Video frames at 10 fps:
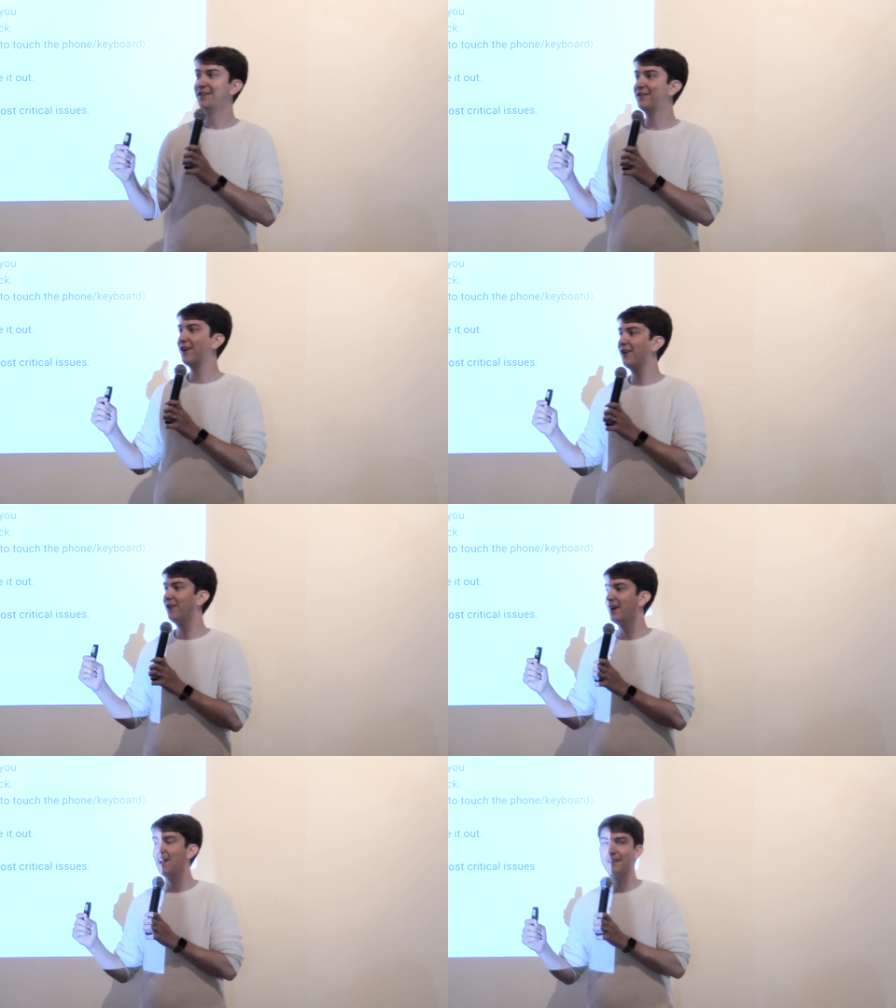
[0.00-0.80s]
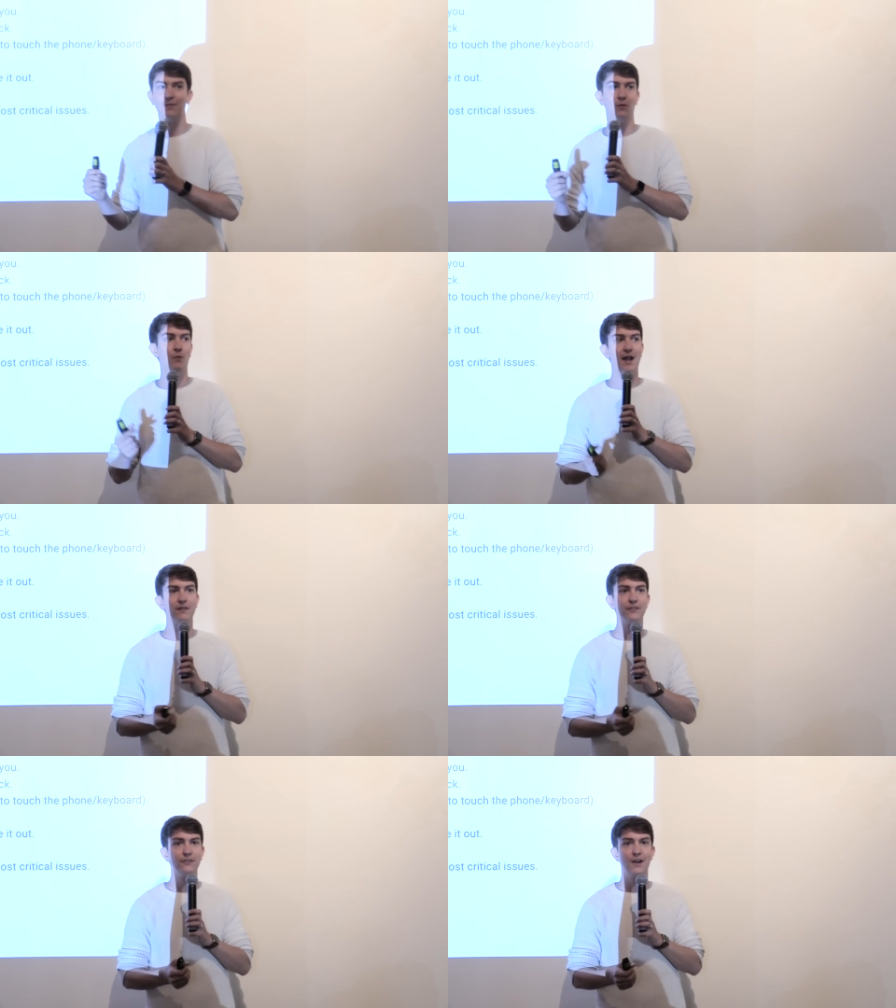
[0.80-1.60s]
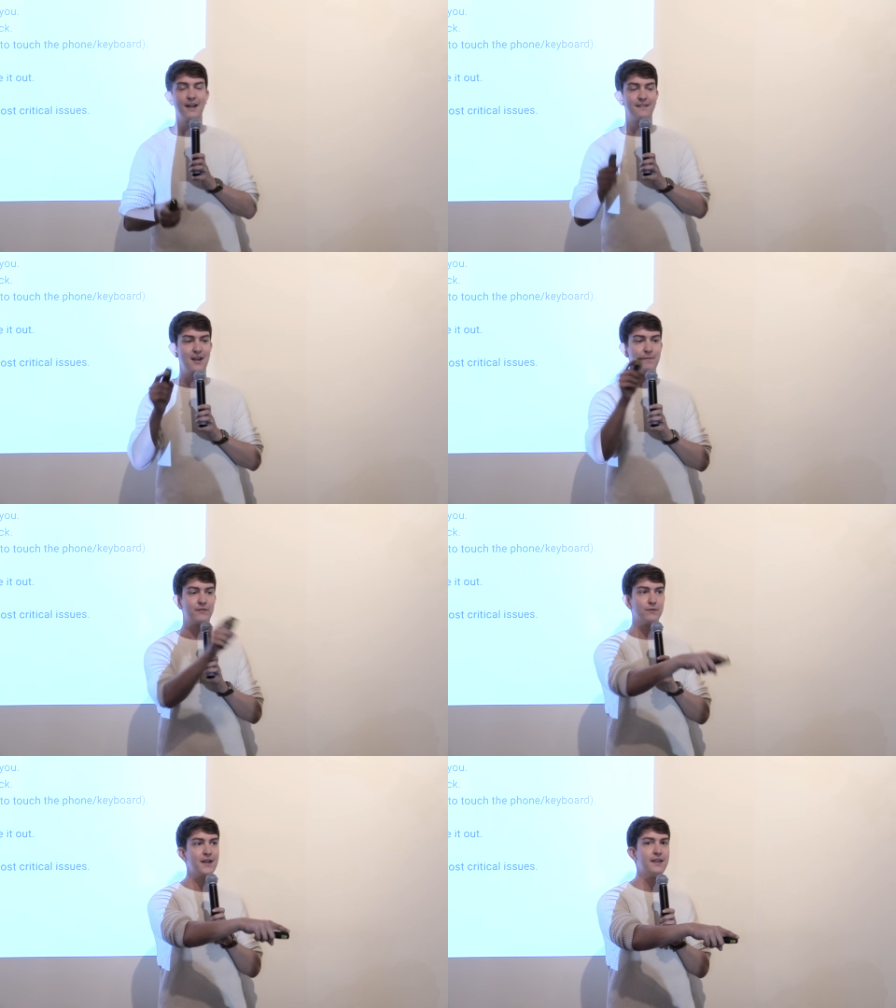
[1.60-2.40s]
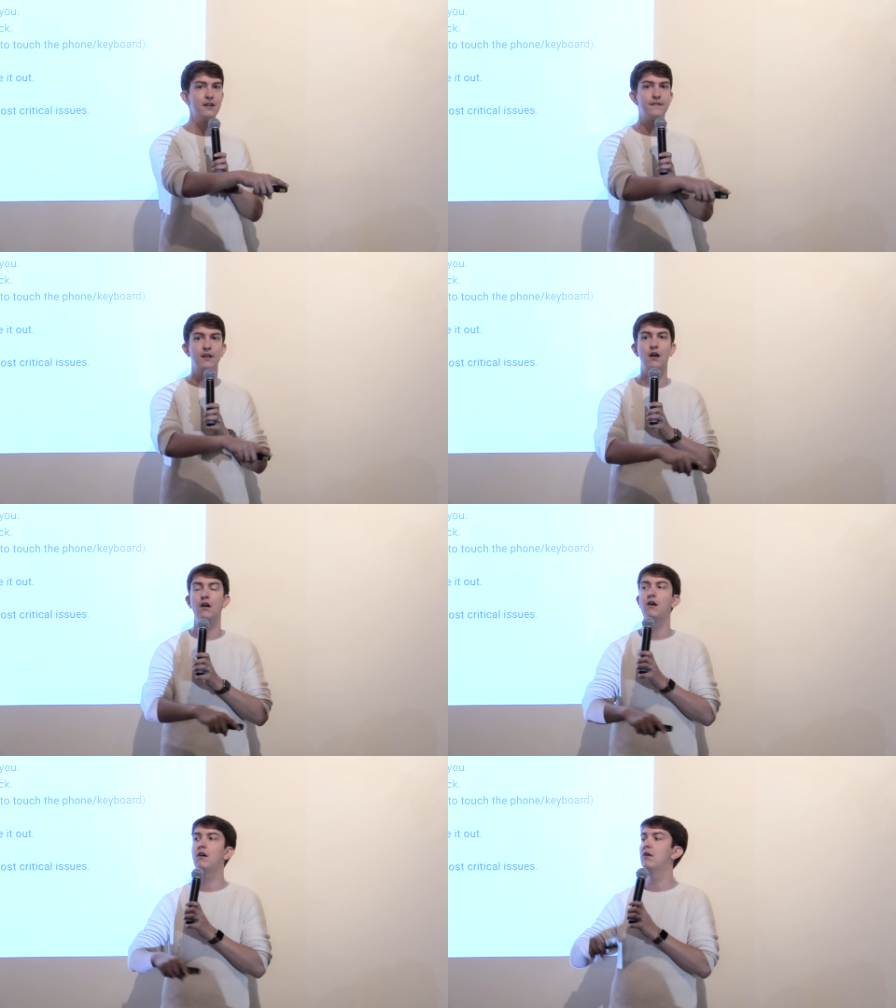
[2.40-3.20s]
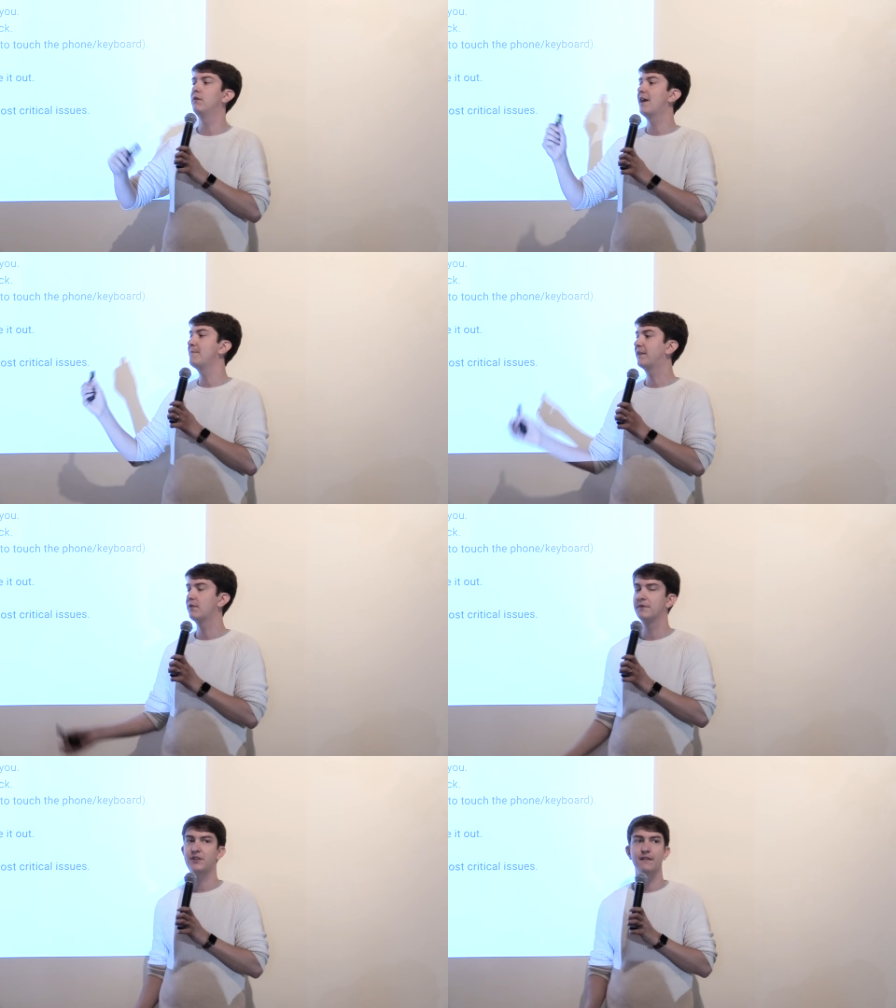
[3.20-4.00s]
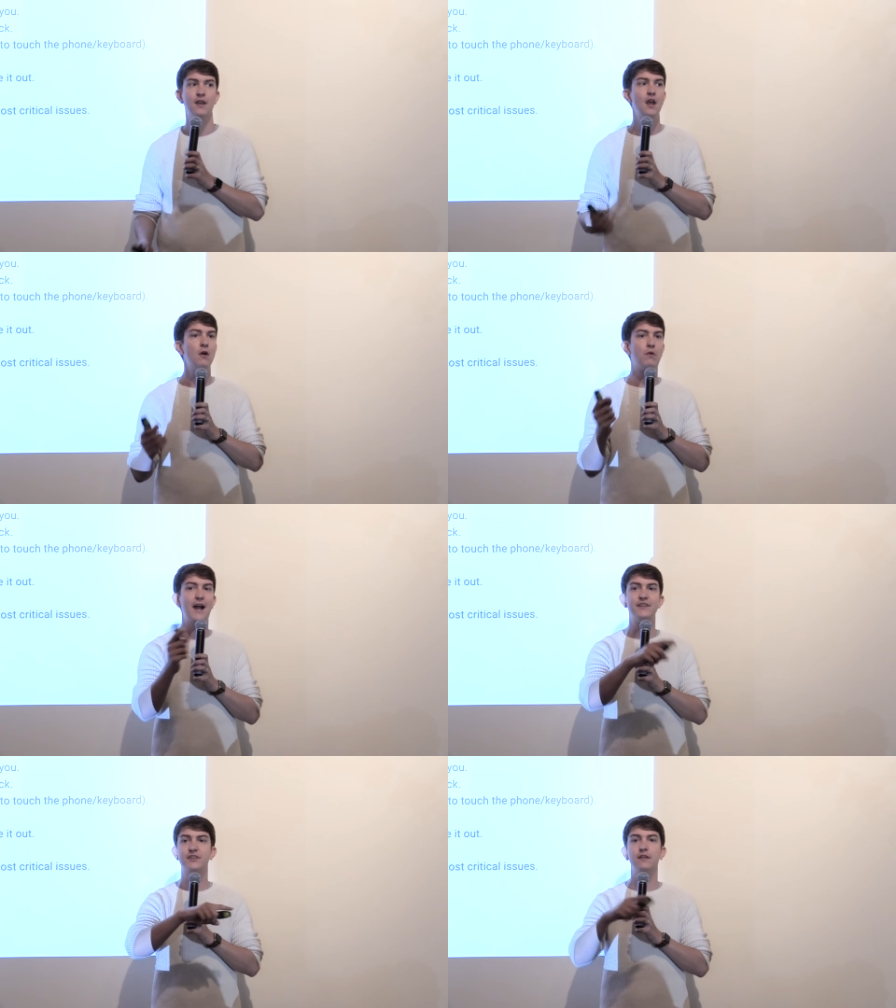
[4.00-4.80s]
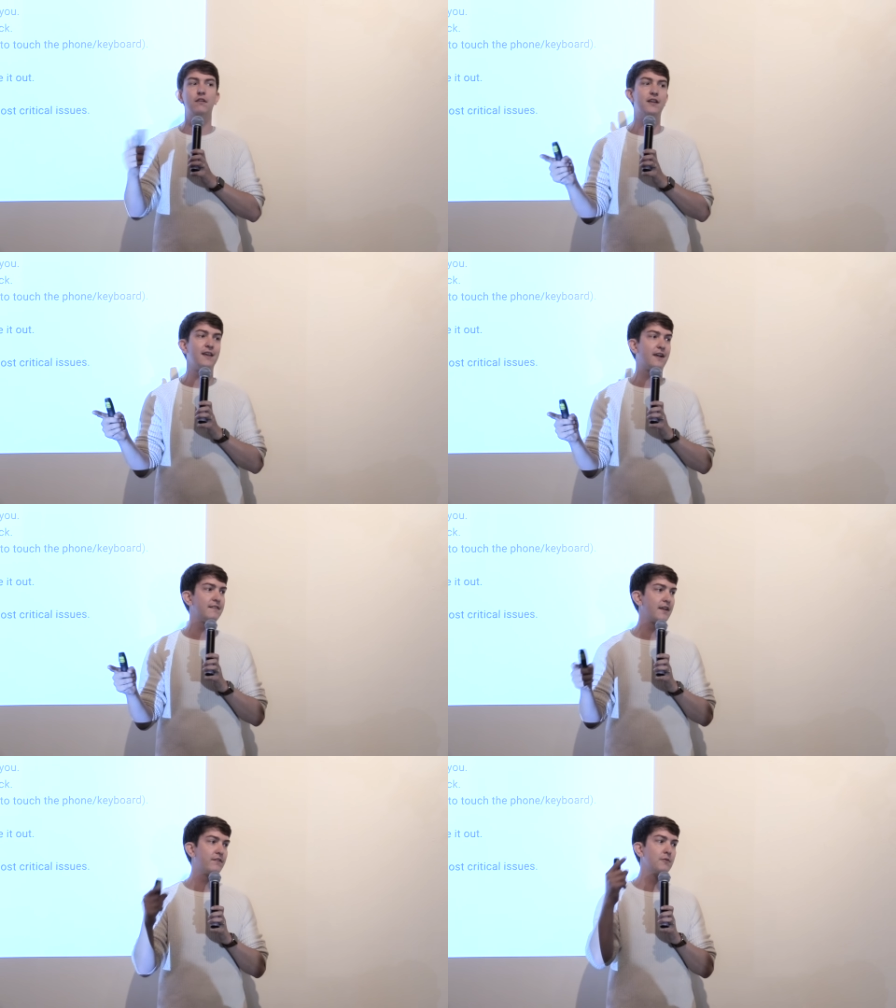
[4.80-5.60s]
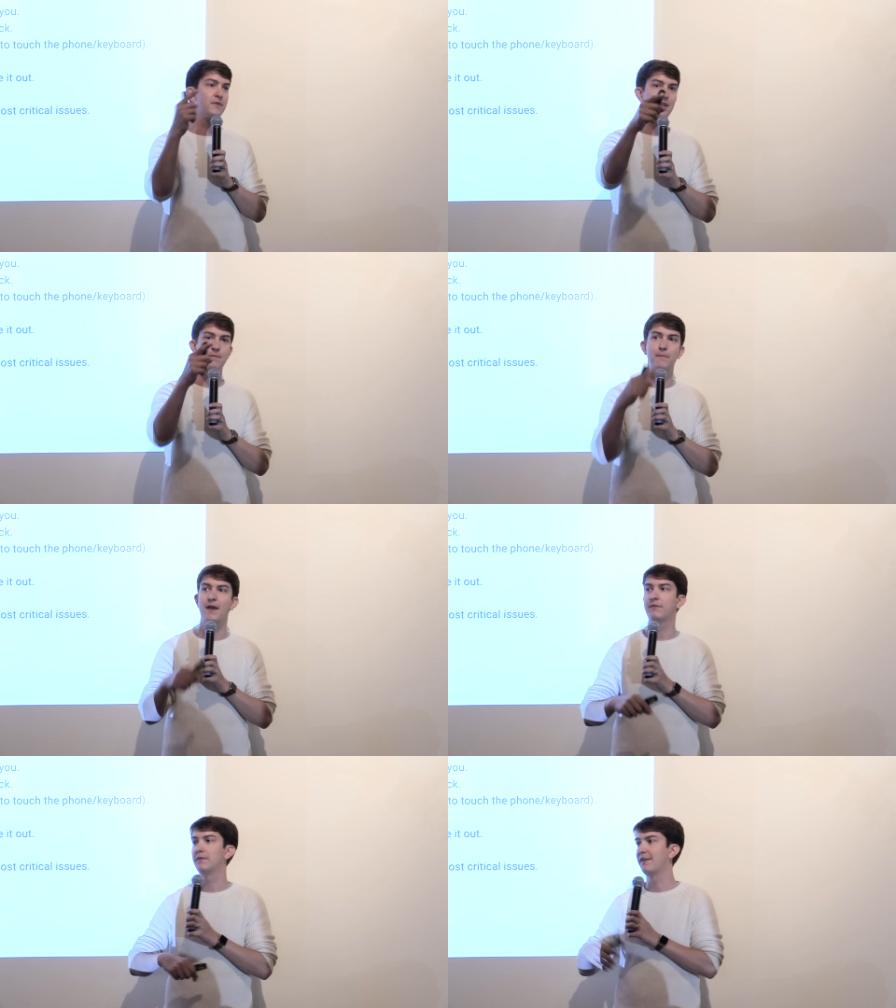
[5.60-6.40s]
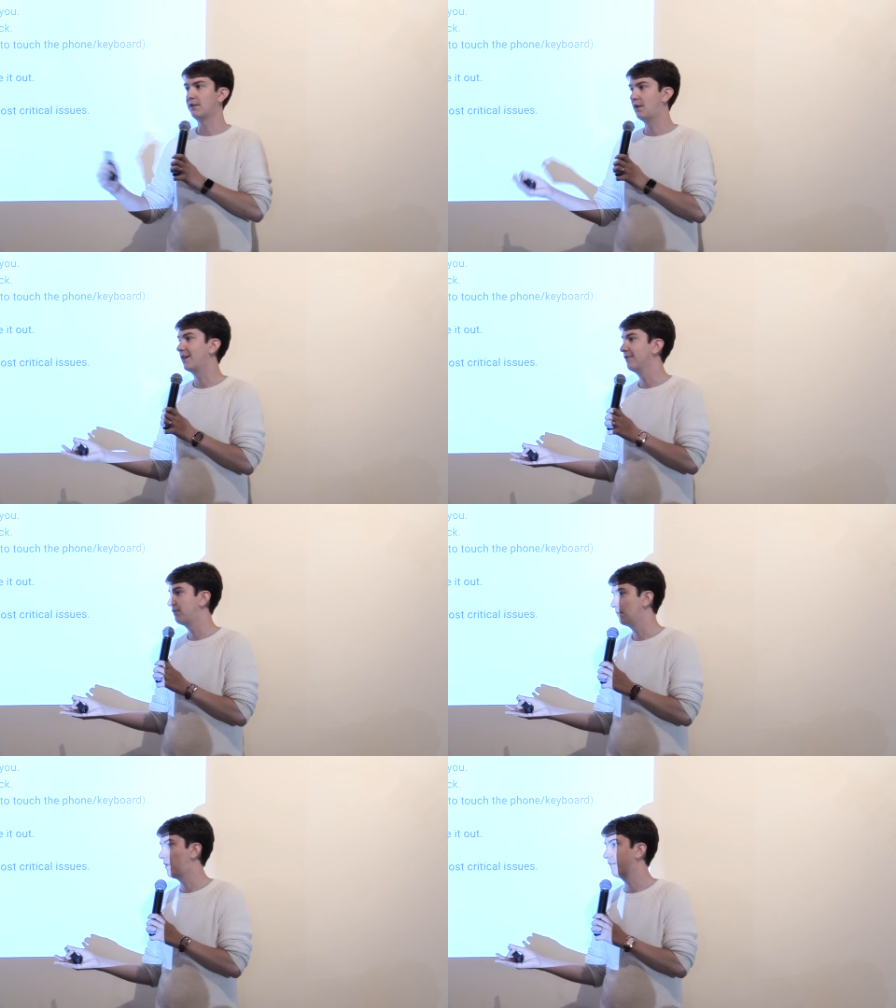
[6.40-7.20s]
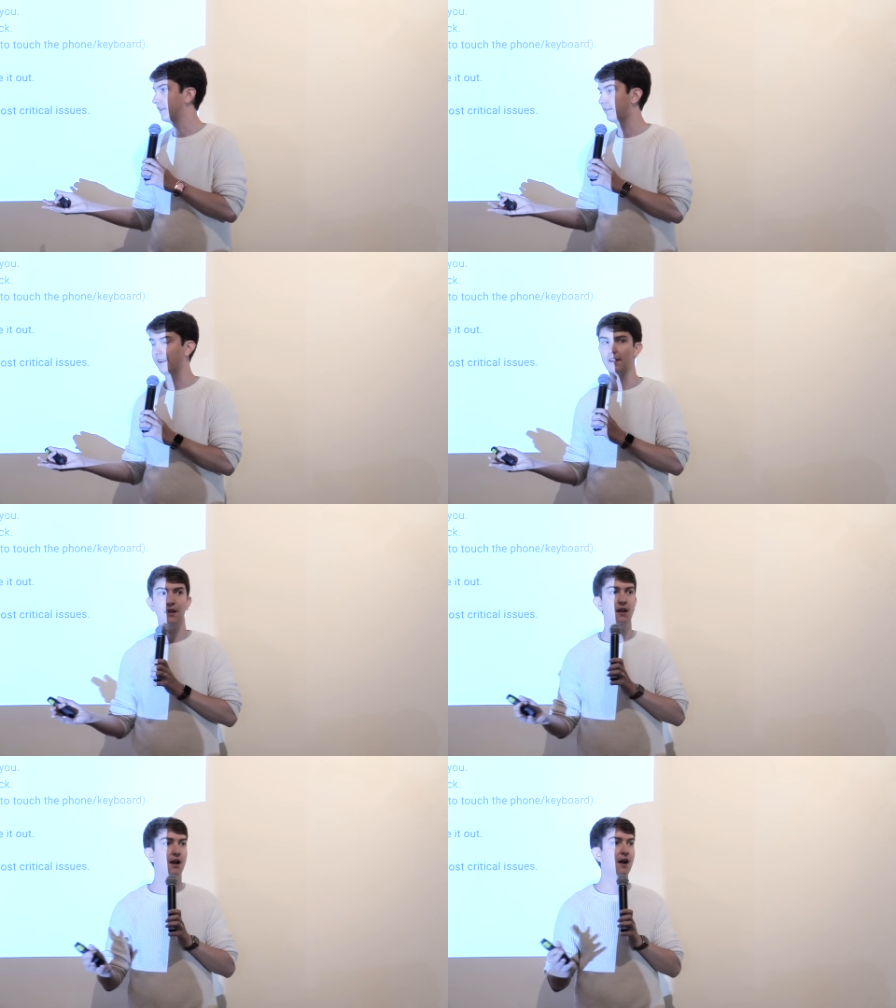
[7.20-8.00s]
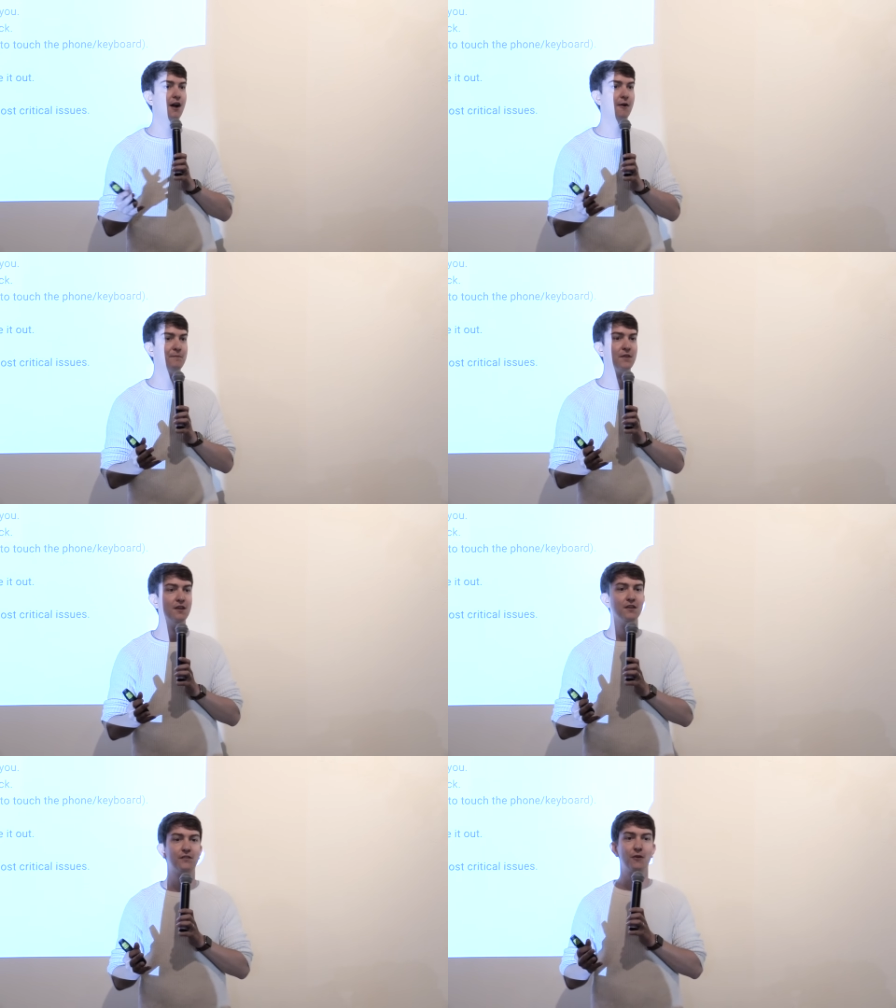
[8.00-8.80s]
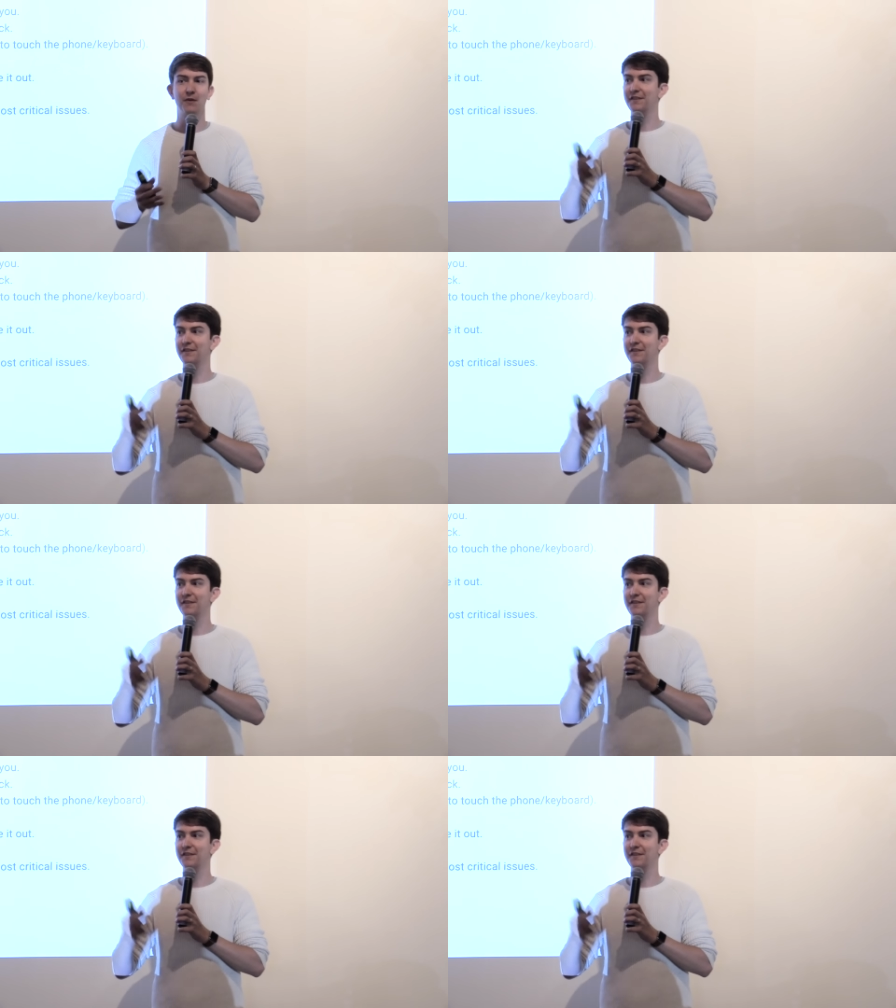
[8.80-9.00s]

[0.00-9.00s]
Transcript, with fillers: said, well, why don't you know how to sign up? It's right here. And they said, oh, that makes so much sense. Well, I just didn't look at that because I assumed email, password, that was a login form, obviously. So it